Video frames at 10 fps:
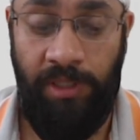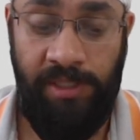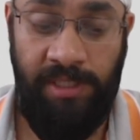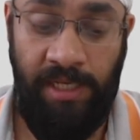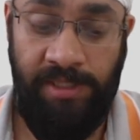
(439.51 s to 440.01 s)

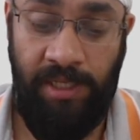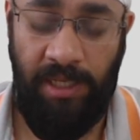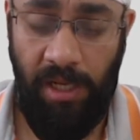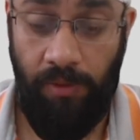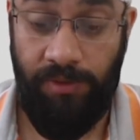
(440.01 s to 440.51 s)
these ledger
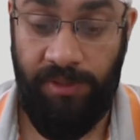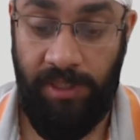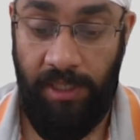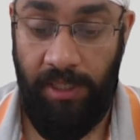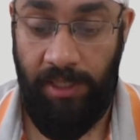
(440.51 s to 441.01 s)

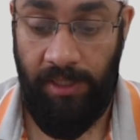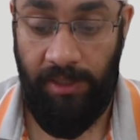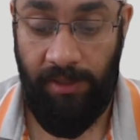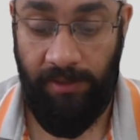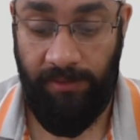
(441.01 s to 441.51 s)
accounts
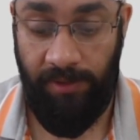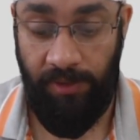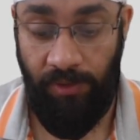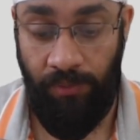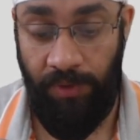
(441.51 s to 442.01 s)
uh, you
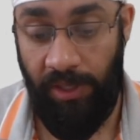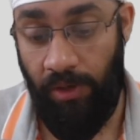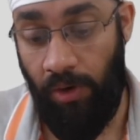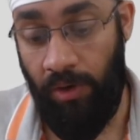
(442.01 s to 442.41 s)
know you bring uh,